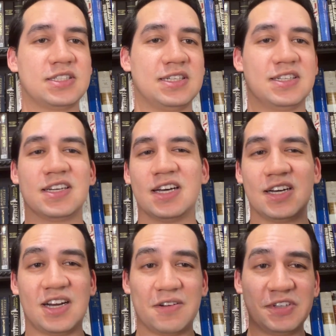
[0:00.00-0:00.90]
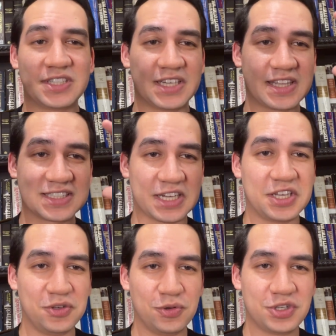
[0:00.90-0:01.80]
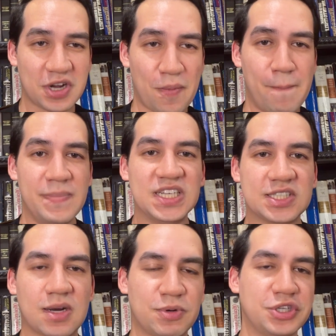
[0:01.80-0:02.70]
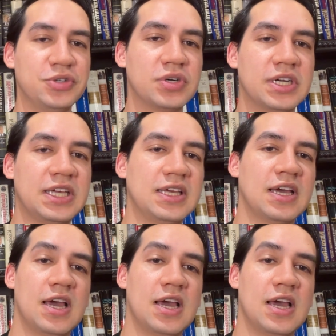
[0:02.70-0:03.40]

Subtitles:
And obviously that's a huge missed opportunity.